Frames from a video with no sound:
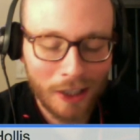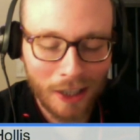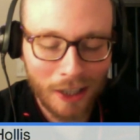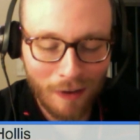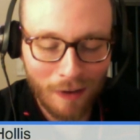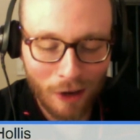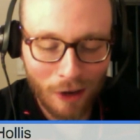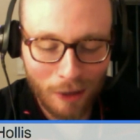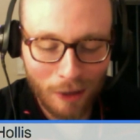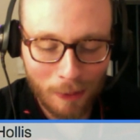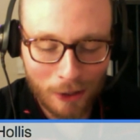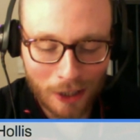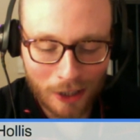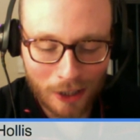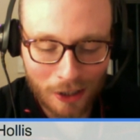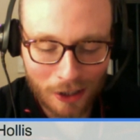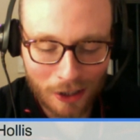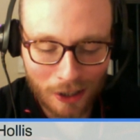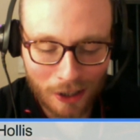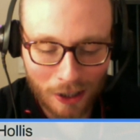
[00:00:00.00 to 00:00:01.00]
the
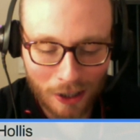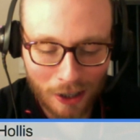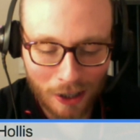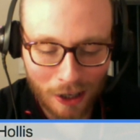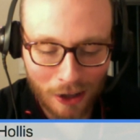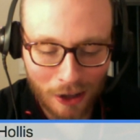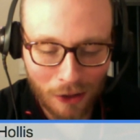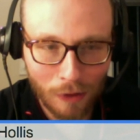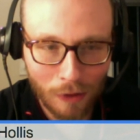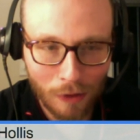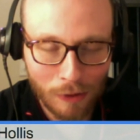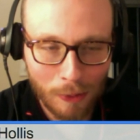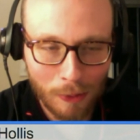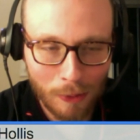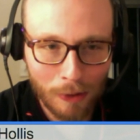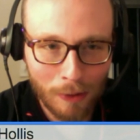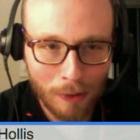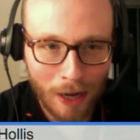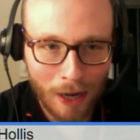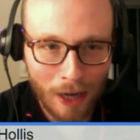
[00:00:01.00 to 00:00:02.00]

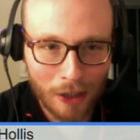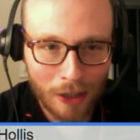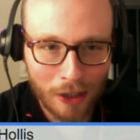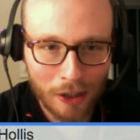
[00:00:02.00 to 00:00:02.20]
Wolfsburg match,